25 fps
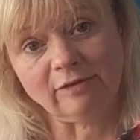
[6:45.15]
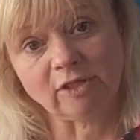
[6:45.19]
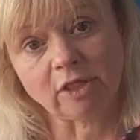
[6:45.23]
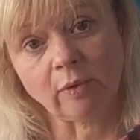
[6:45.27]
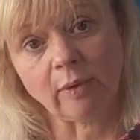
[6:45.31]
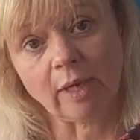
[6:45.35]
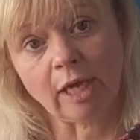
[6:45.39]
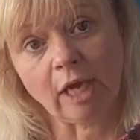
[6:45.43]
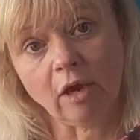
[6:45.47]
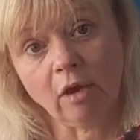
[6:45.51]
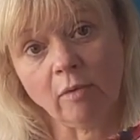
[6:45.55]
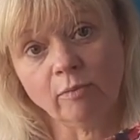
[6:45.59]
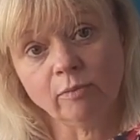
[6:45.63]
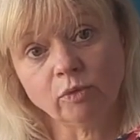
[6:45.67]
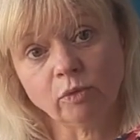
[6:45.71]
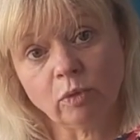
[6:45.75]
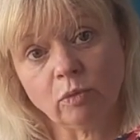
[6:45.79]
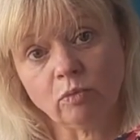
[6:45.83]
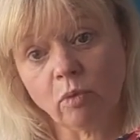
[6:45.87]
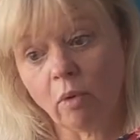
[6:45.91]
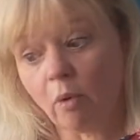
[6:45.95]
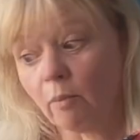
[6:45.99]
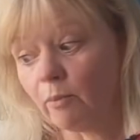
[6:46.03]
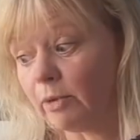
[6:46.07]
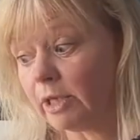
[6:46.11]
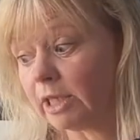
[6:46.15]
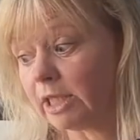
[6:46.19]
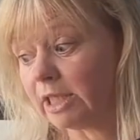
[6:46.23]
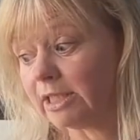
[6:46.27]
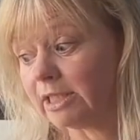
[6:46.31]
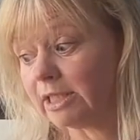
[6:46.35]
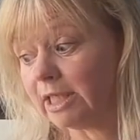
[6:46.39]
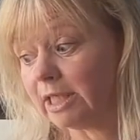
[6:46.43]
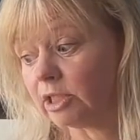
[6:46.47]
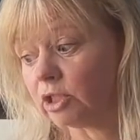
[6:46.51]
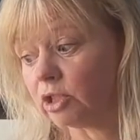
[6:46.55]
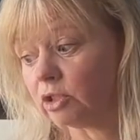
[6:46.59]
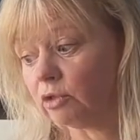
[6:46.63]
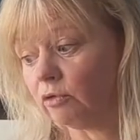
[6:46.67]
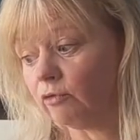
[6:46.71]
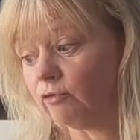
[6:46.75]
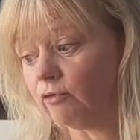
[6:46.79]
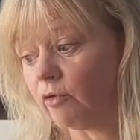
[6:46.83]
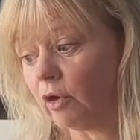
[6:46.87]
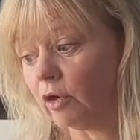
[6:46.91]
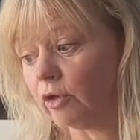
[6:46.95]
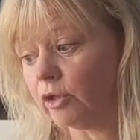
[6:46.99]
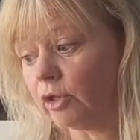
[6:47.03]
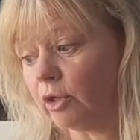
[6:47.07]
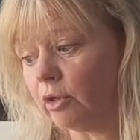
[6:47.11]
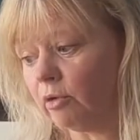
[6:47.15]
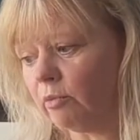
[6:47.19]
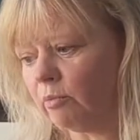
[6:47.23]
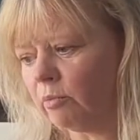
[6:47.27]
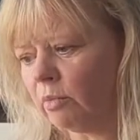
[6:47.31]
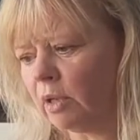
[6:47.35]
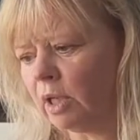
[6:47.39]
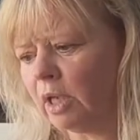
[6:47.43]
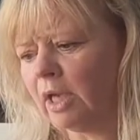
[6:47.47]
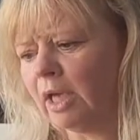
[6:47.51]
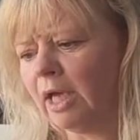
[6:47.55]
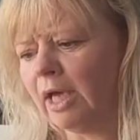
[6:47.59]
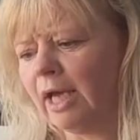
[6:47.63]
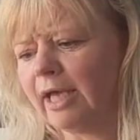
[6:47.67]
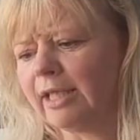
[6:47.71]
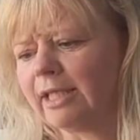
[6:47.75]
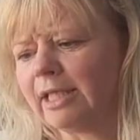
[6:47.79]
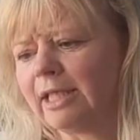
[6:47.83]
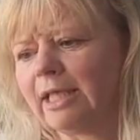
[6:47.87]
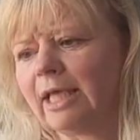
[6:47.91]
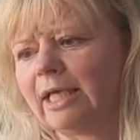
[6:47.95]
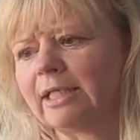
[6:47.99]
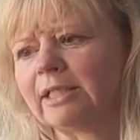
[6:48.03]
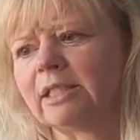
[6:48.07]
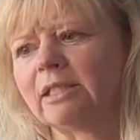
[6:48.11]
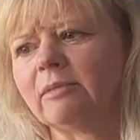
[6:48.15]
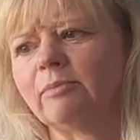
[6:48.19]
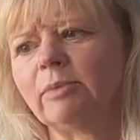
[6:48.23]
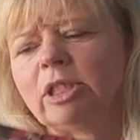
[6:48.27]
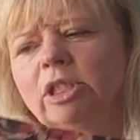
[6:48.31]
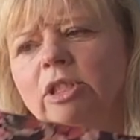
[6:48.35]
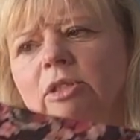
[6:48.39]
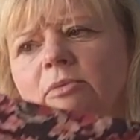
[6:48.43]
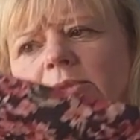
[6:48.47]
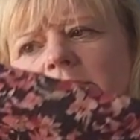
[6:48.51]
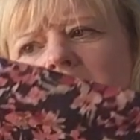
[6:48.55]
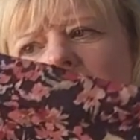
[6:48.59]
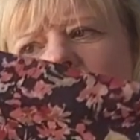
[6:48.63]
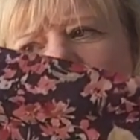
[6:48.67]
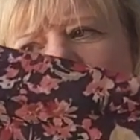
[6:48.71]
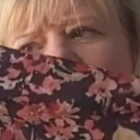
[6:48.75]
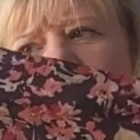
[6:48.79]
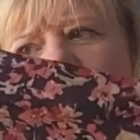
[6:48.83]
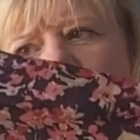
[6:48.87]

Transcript: So it comes with one with additional volume. I think that's the bishop sleeve